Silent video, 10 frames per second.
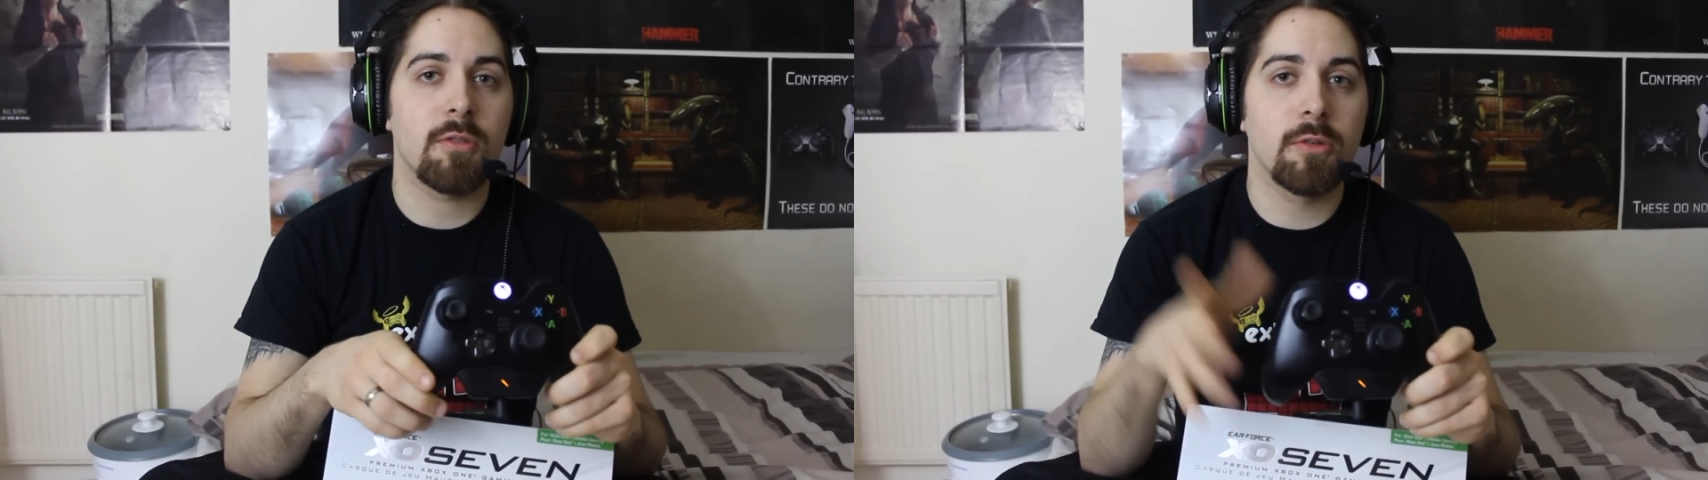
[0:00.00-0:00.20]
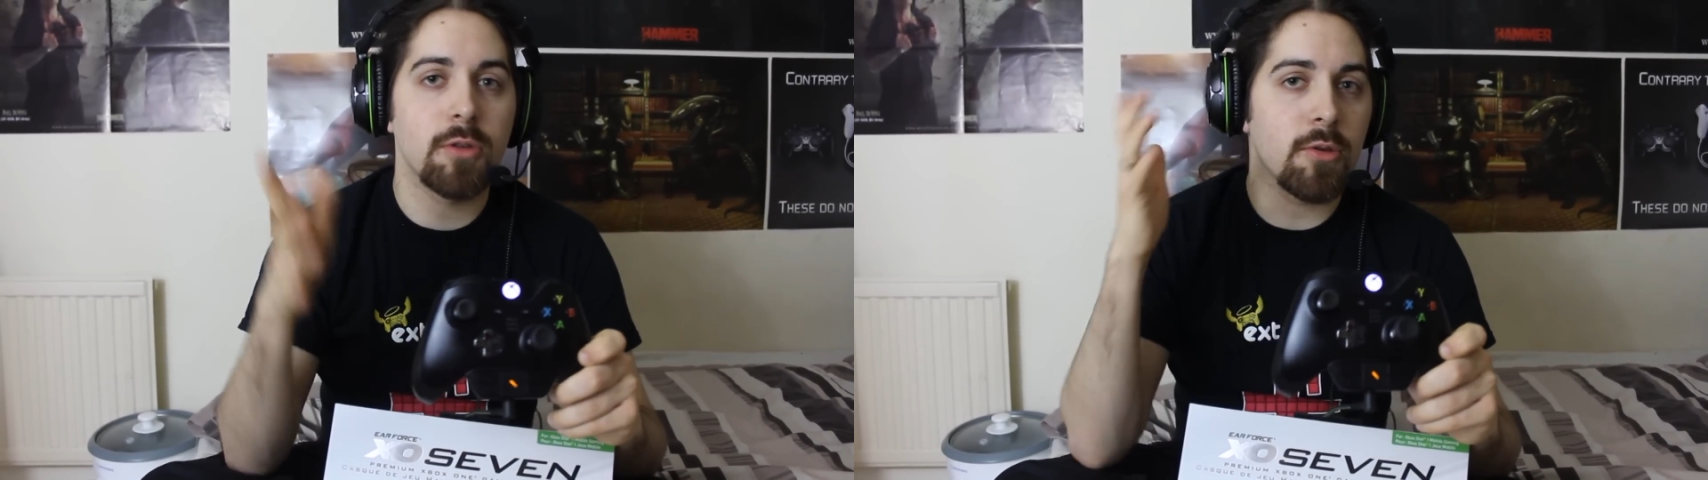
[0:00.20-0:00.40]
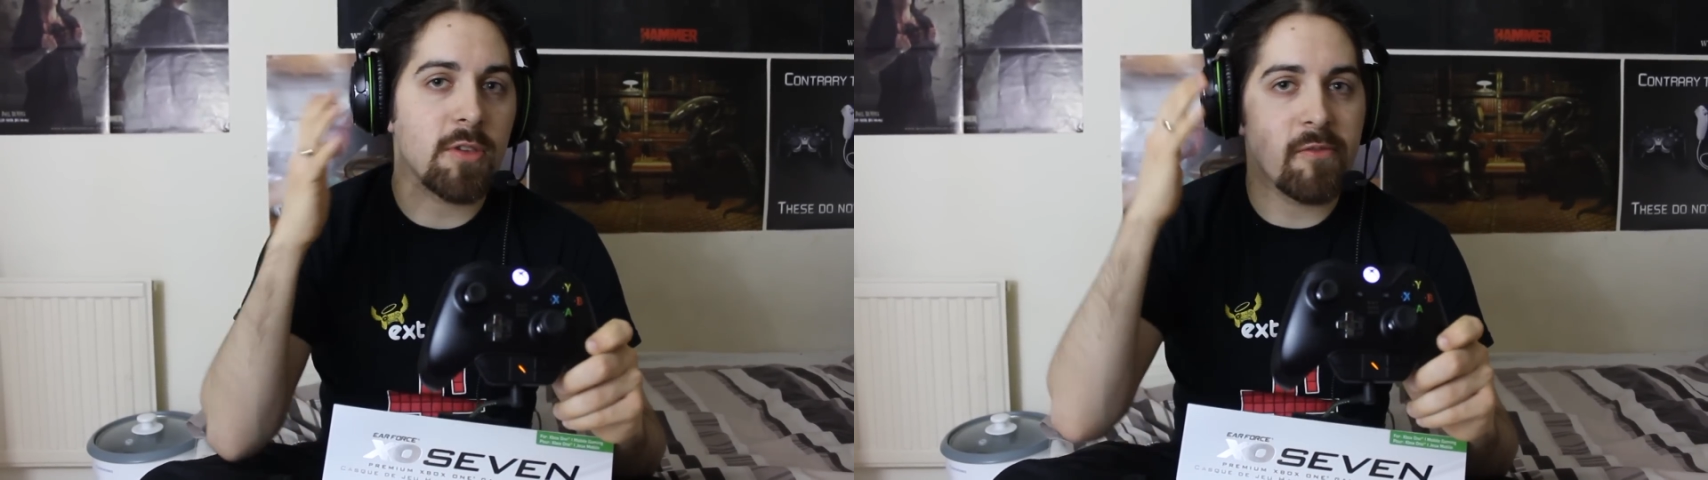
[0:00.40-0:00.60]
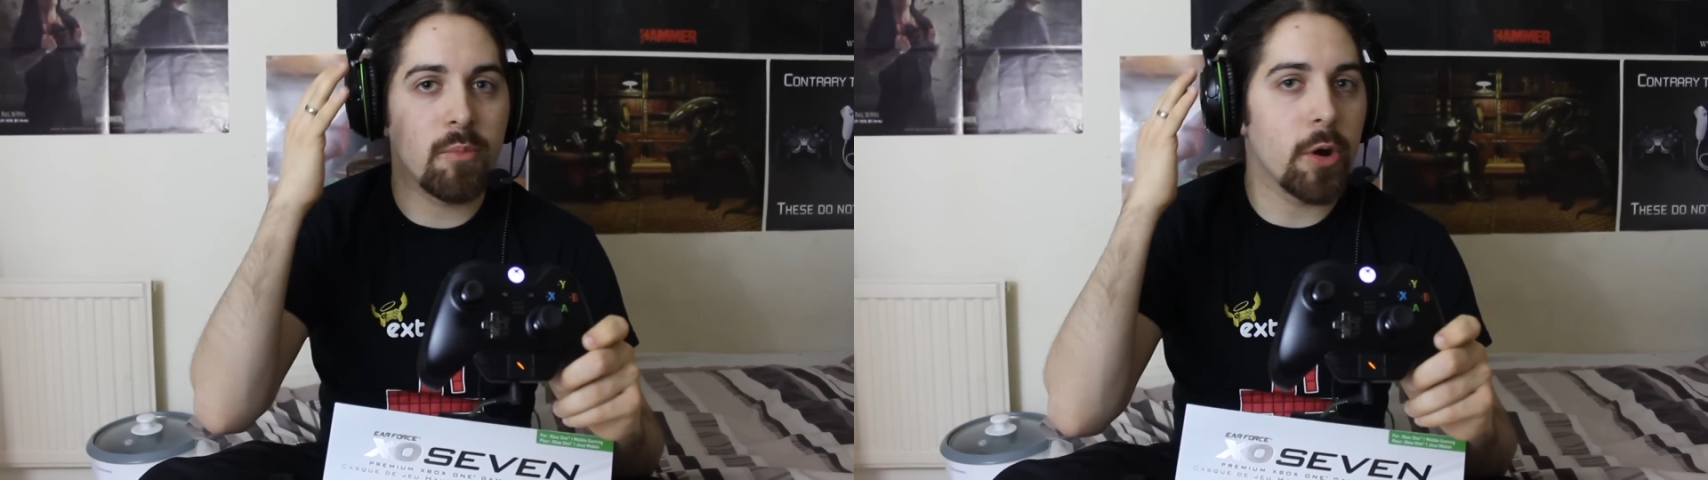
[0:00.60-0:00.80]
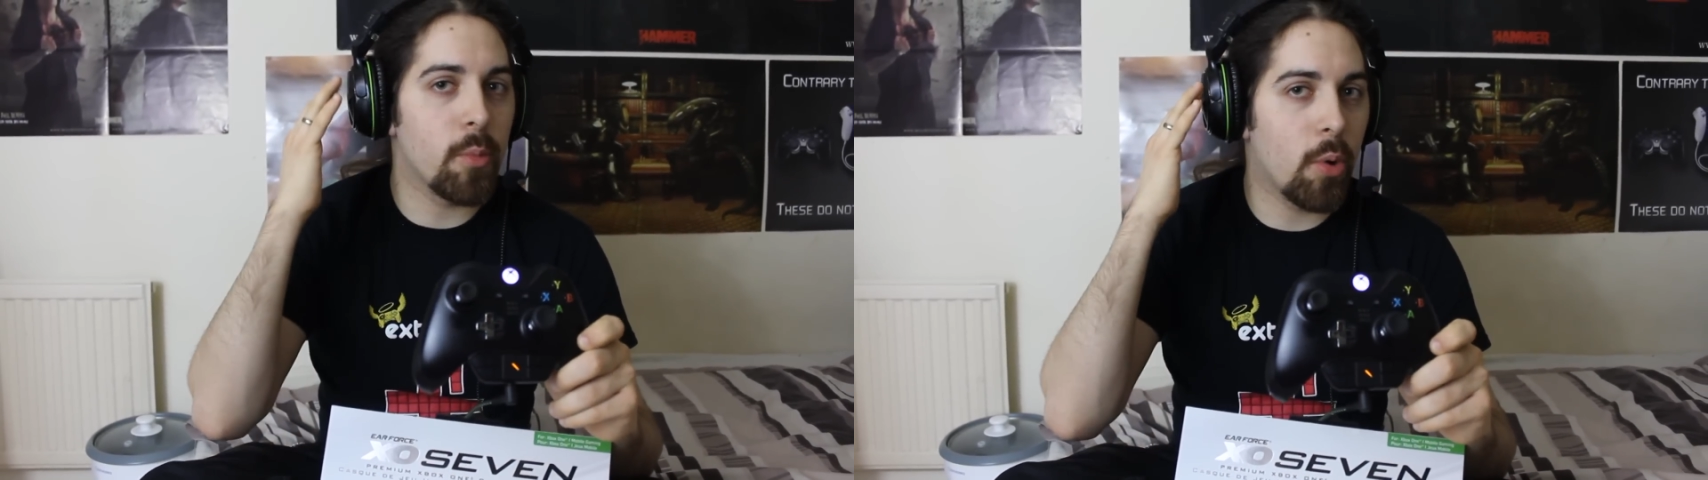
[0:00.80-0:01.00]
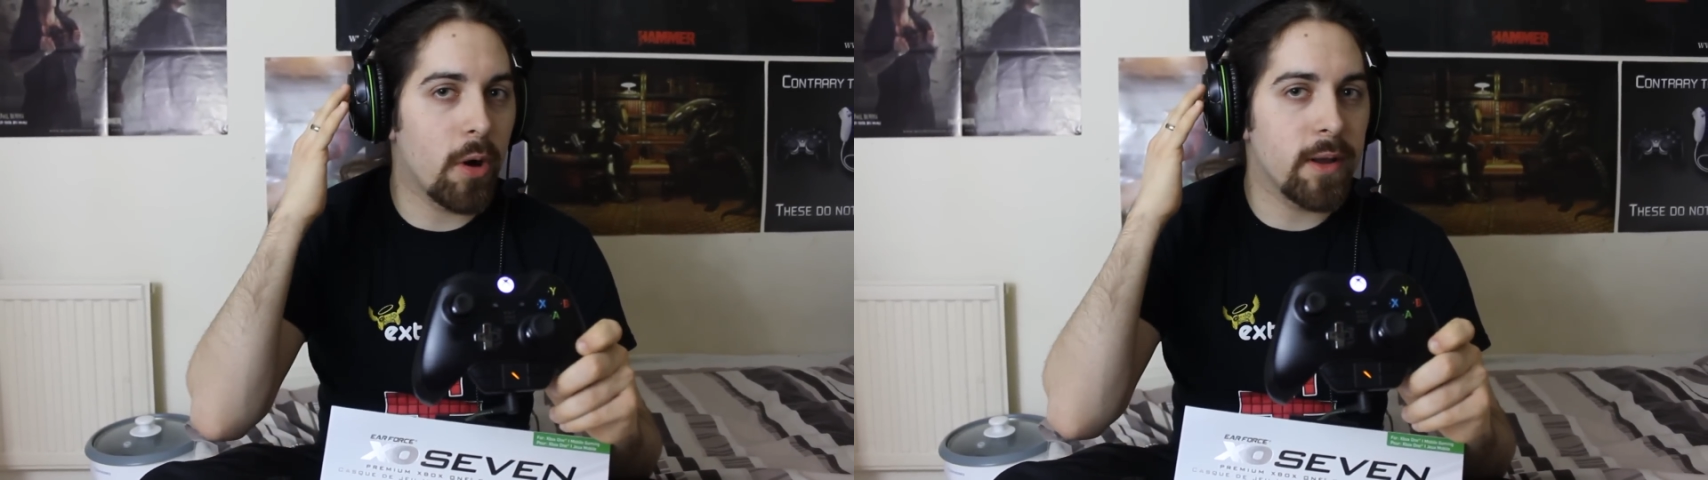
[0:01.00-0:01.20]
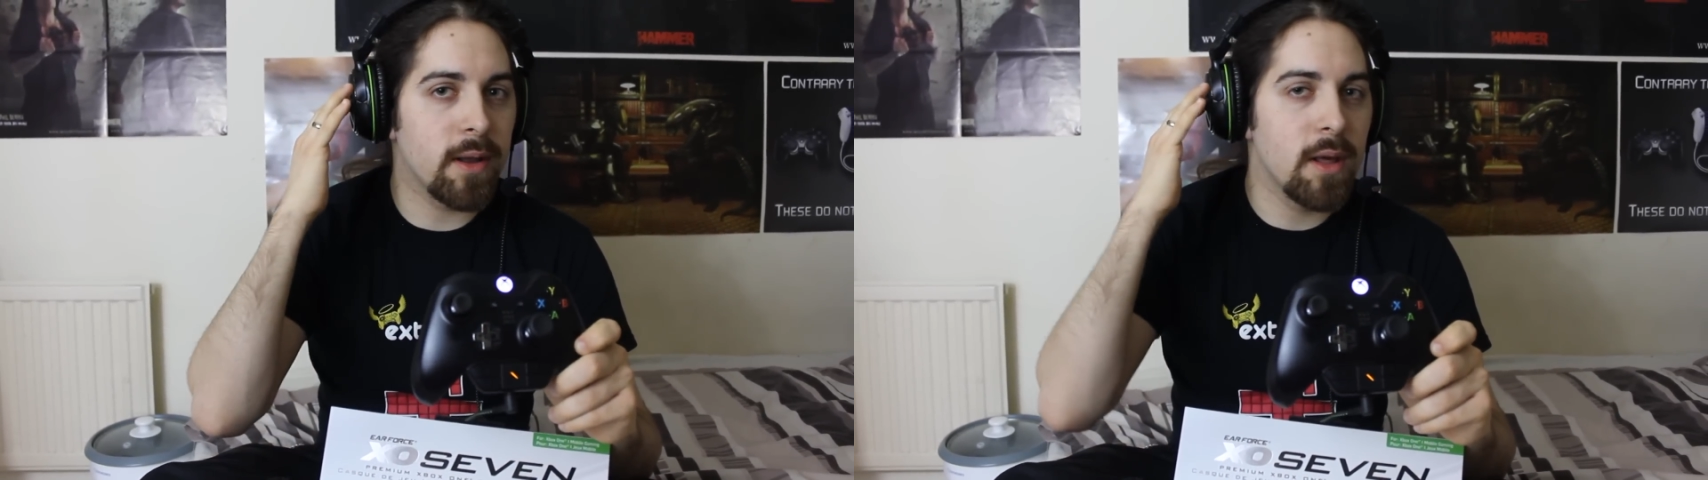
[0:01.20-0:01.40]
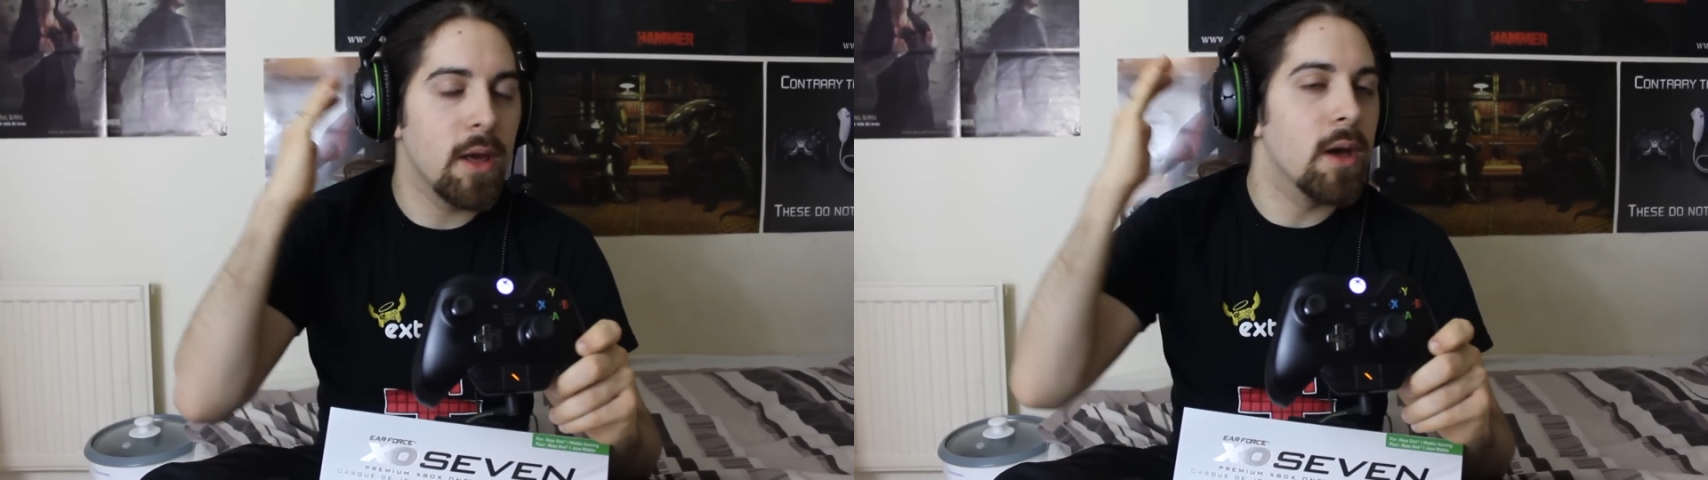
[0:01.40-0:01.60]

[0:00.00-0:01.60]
the new 7.1